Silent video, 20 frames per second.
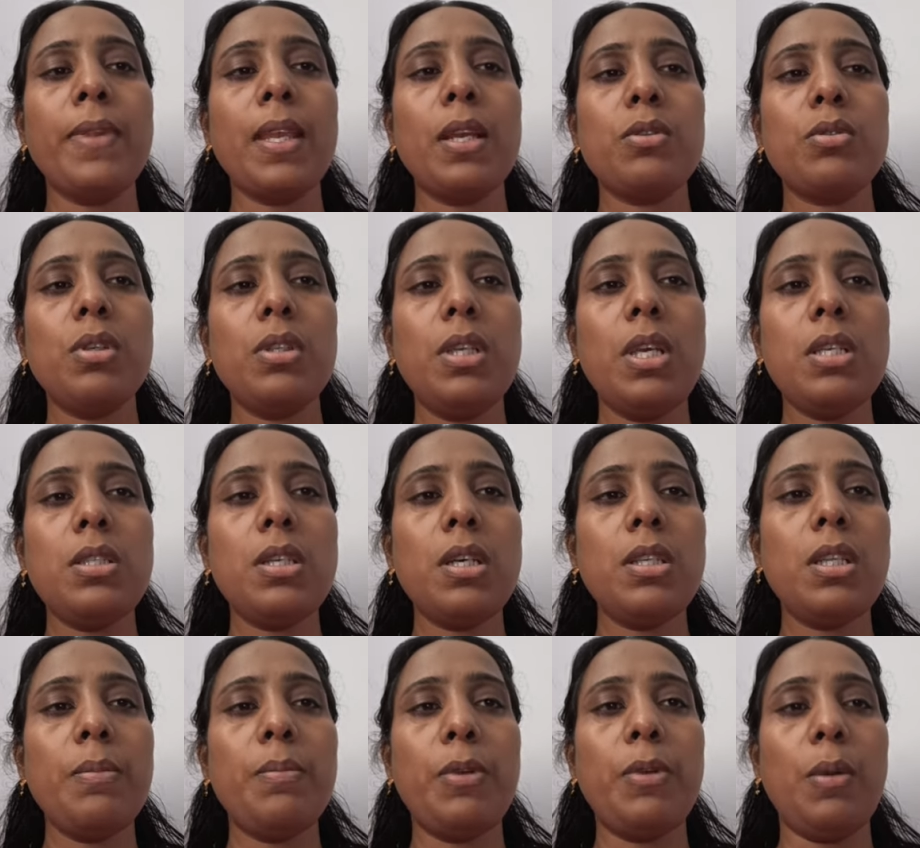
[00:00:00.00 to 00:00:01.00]
So these are
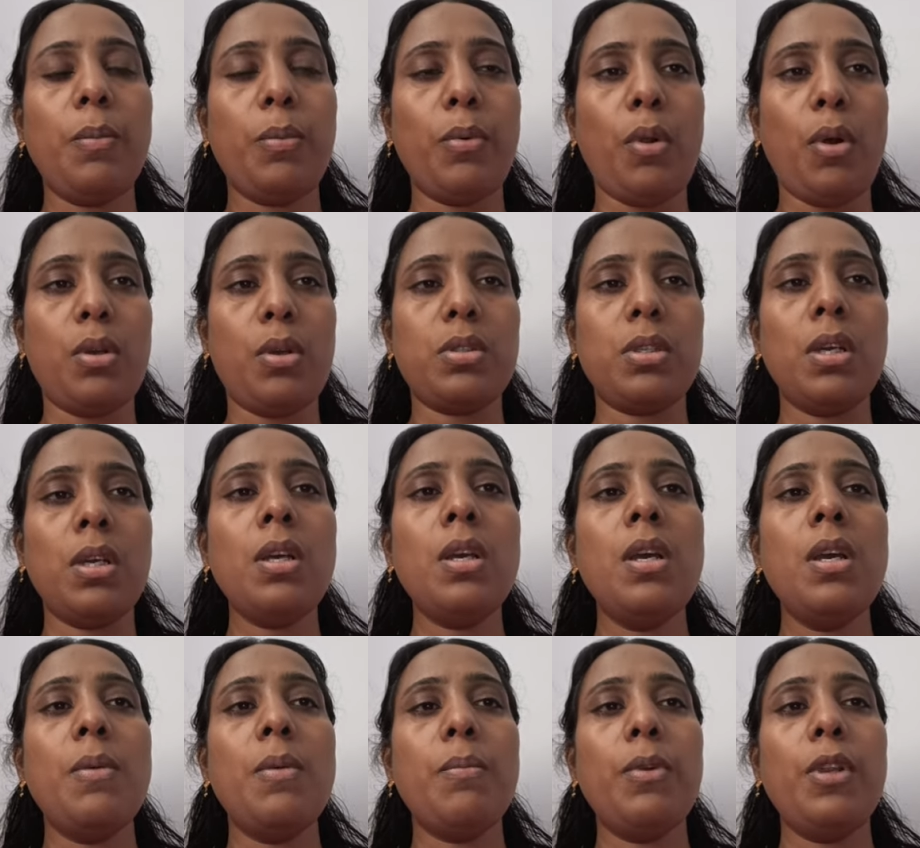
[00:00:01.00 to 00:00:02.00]
the preprocessor
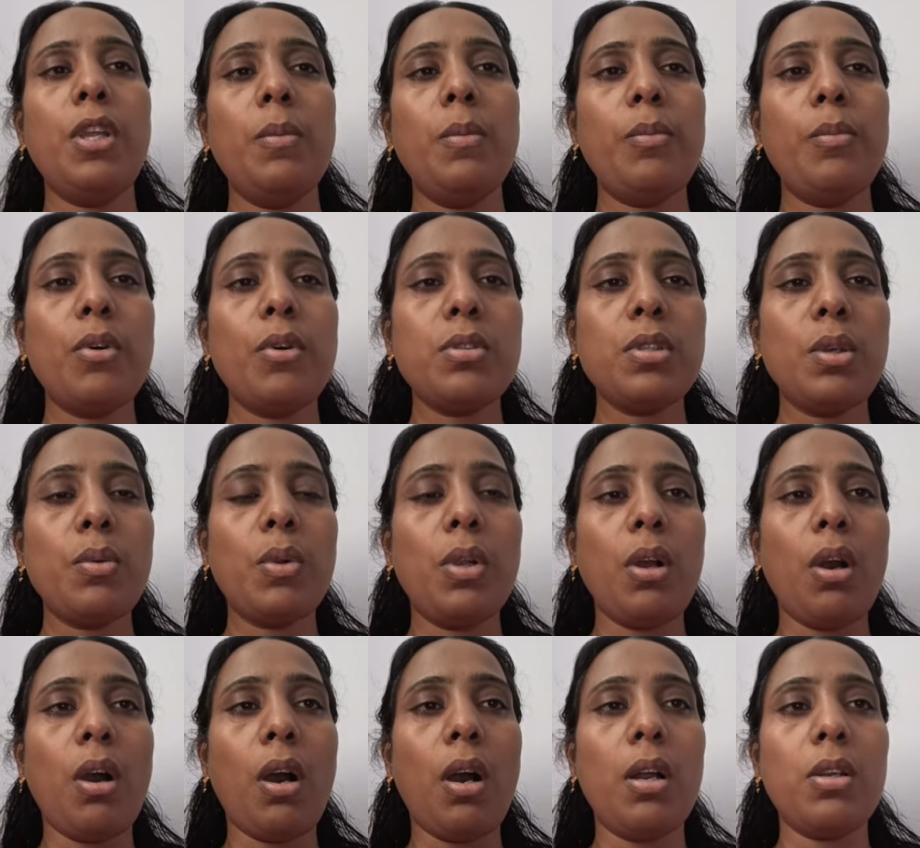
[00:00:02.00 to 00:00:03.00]

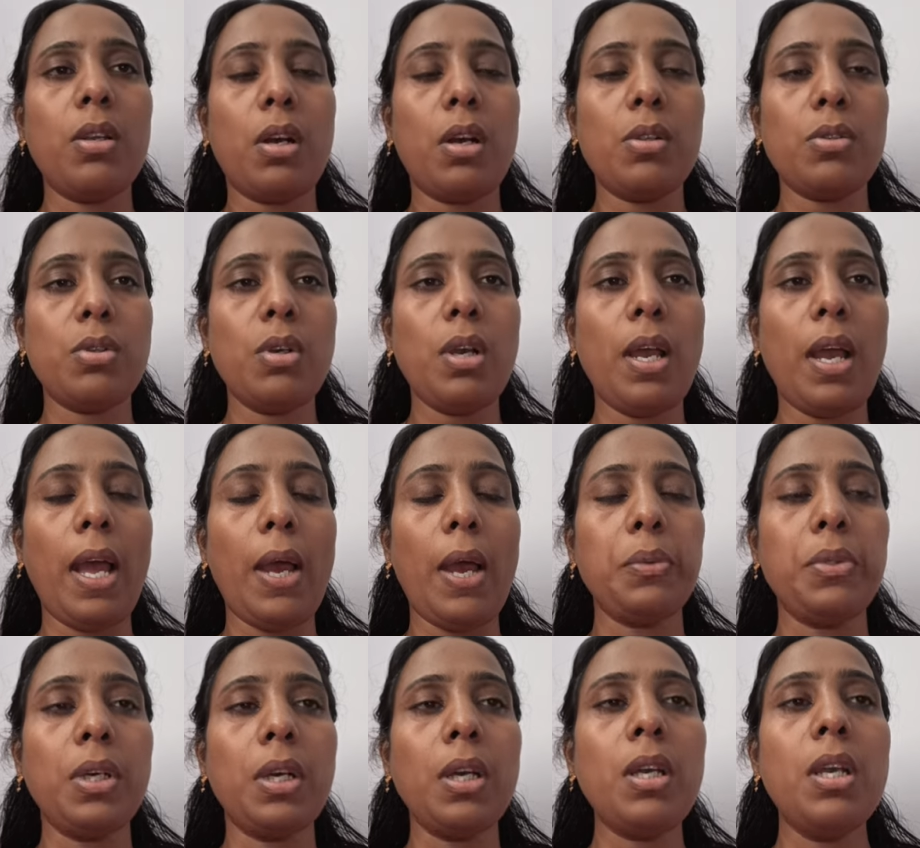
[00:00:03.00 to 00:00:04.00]
will also have
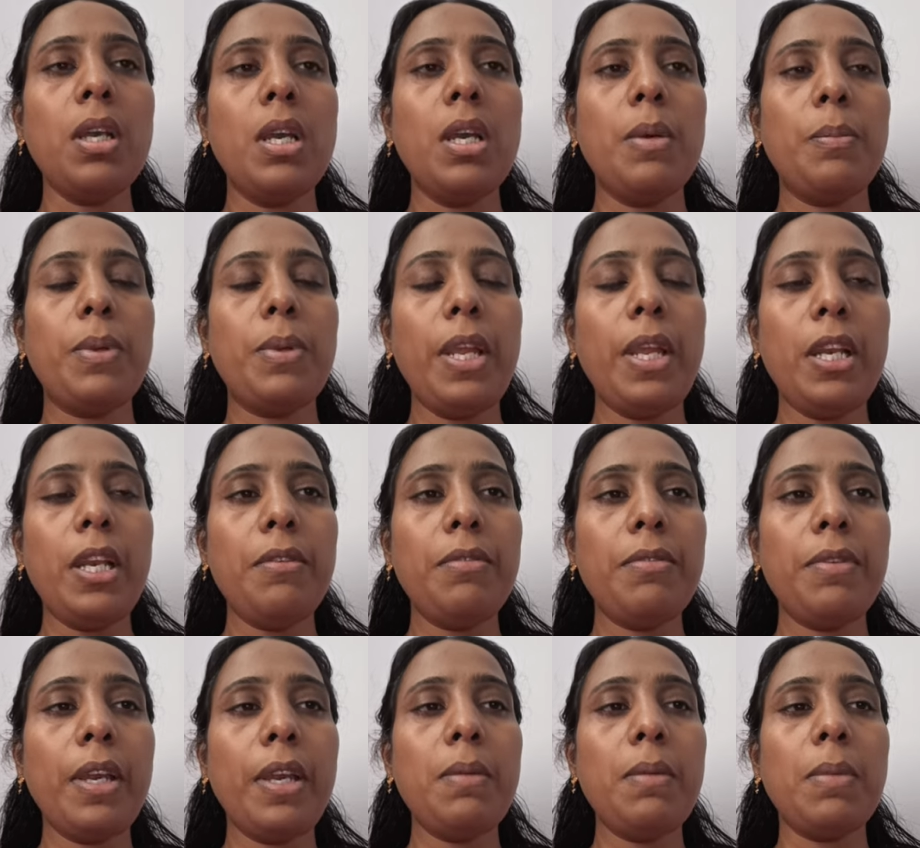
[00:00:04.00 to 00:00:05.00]
the
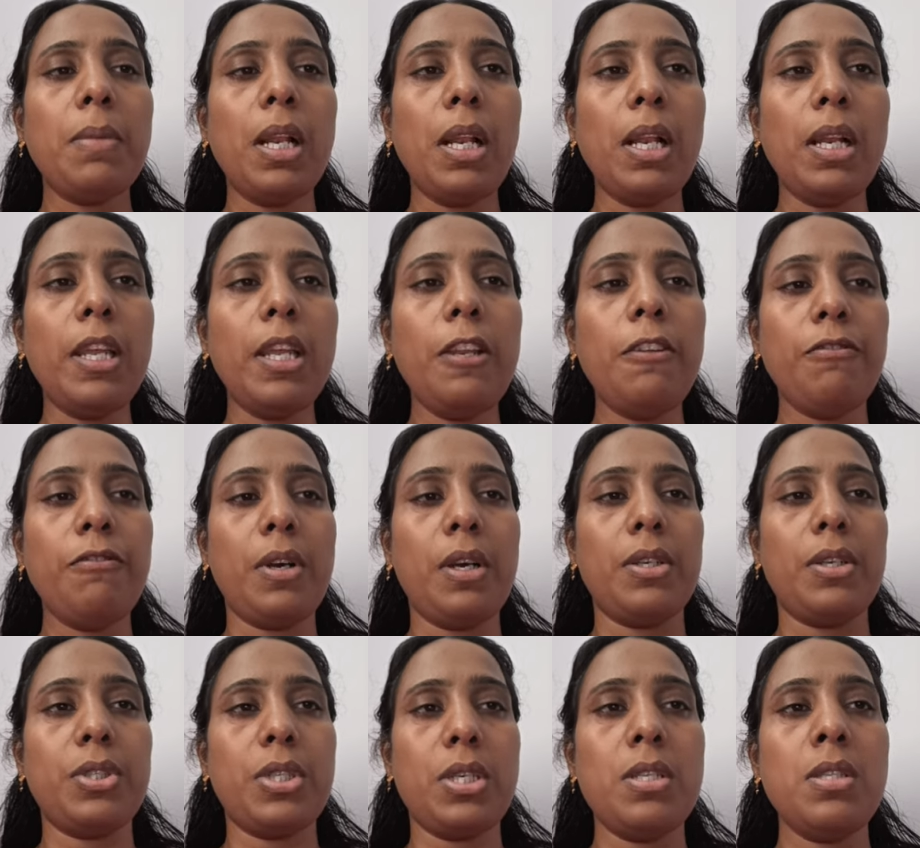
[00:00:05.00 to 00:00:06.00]
predefined built-in
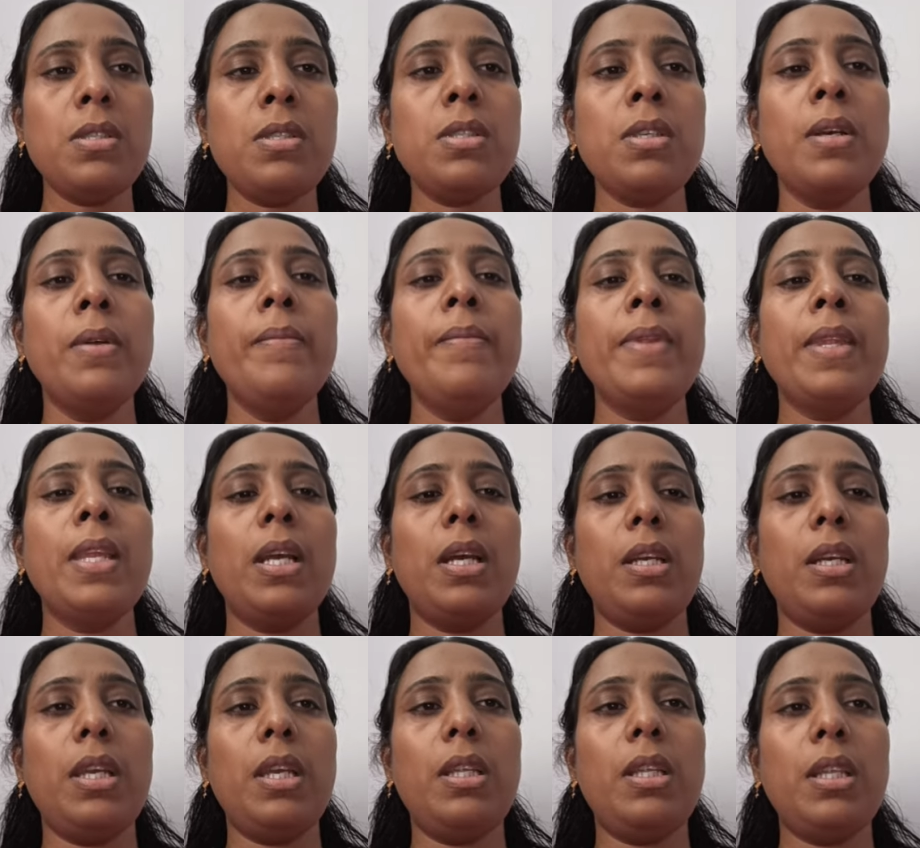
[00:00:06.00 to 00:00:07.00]
functions
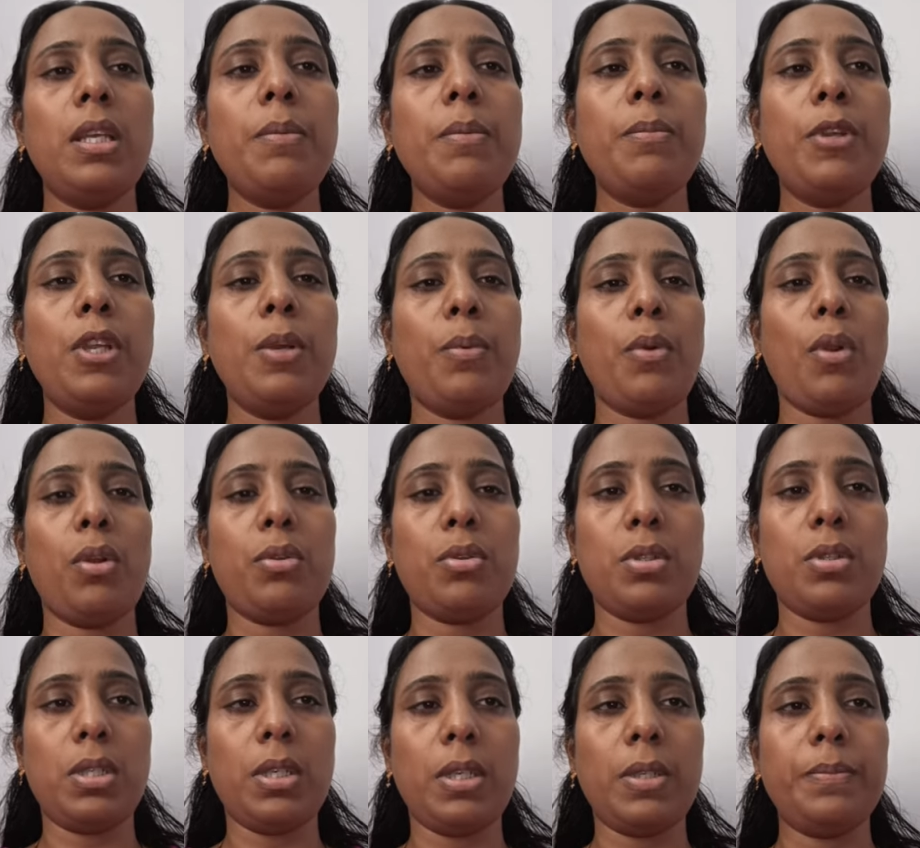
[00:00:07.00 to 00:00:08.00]
in the
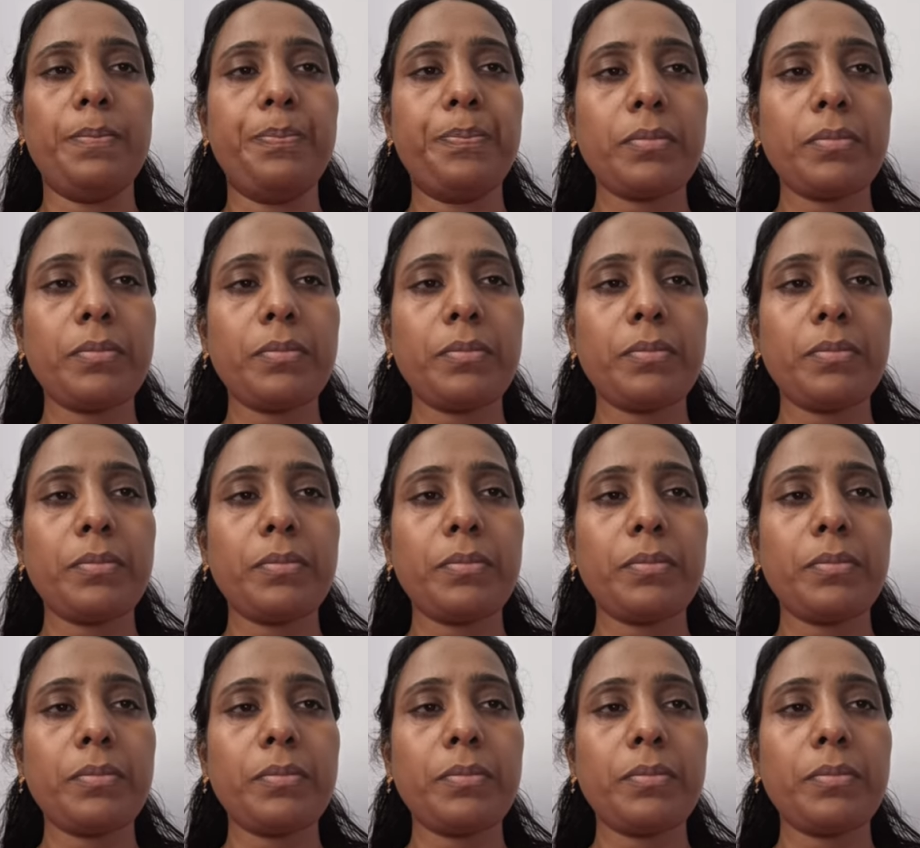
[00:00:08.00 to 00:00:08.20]
preprocessor,